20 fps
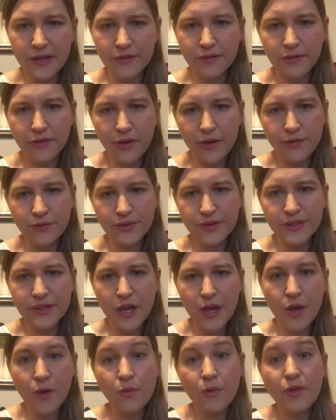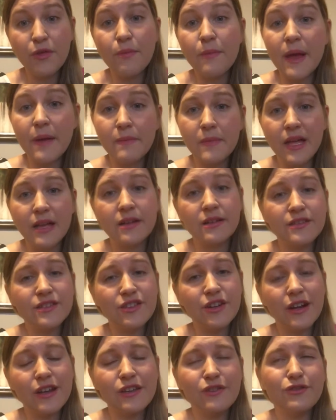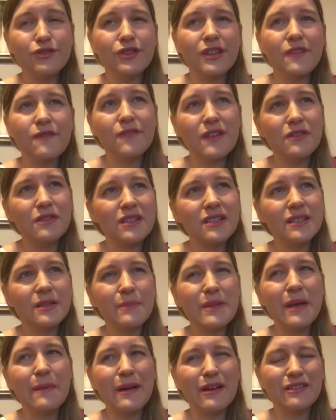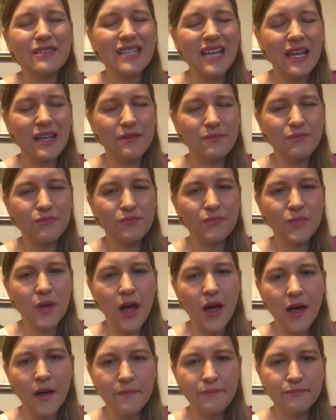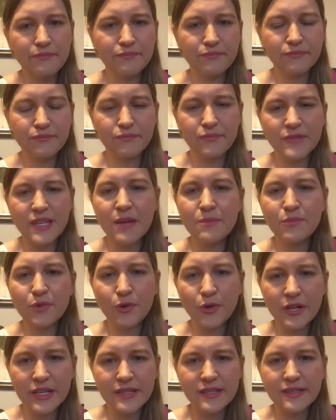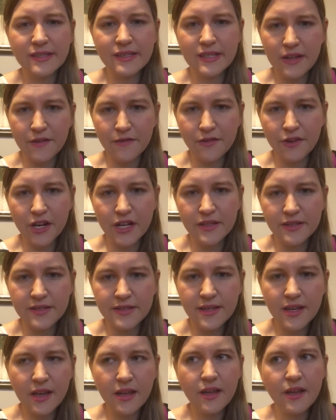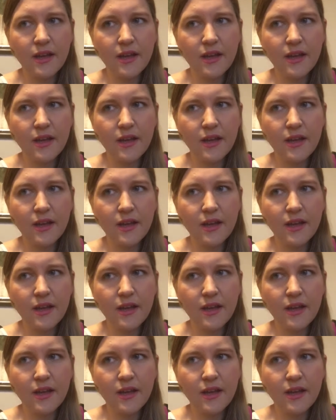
my glucose with my monitor, I usually found it to be about 10 points difference.